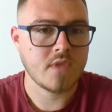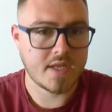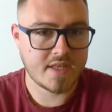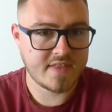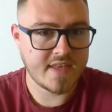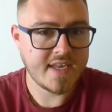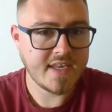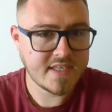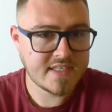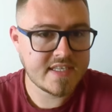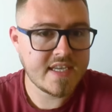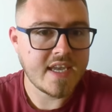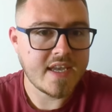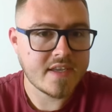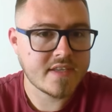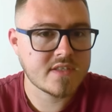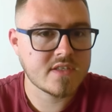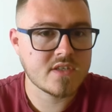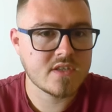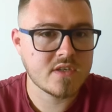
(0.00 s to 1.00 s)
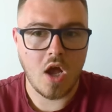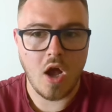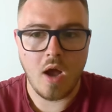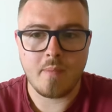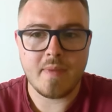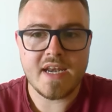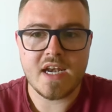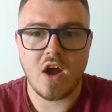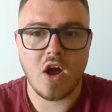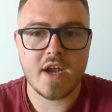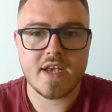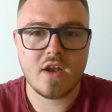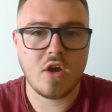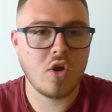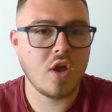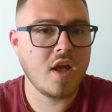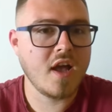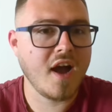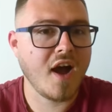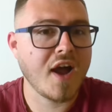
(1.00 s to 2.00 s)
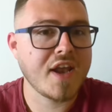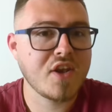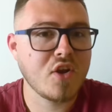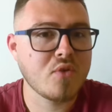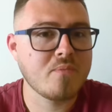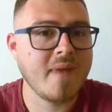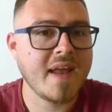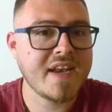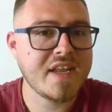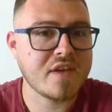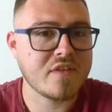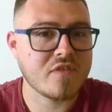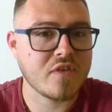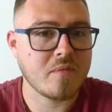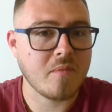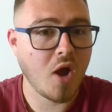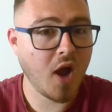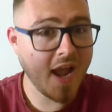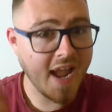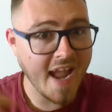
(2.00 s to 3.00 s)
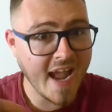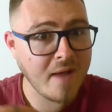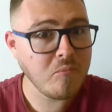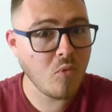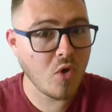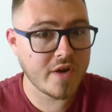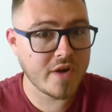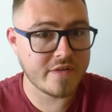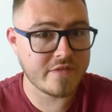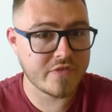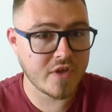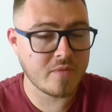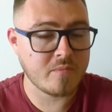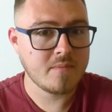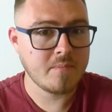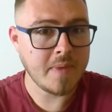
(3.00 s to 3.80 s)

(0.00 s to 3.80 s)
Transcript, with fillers: Like, they exist. I mean, I know many of them. I am one of them.